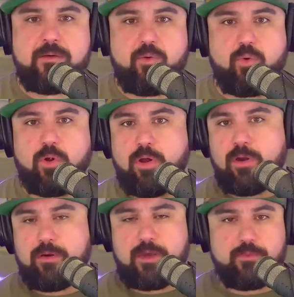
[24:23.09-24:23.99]

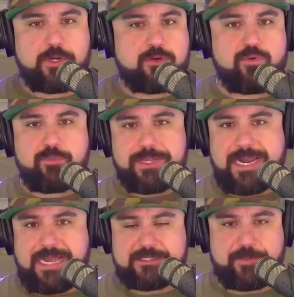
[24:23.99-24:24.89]
or a recruitment
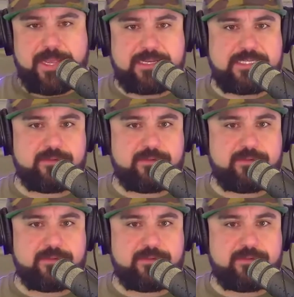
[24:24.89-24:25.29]
aspect.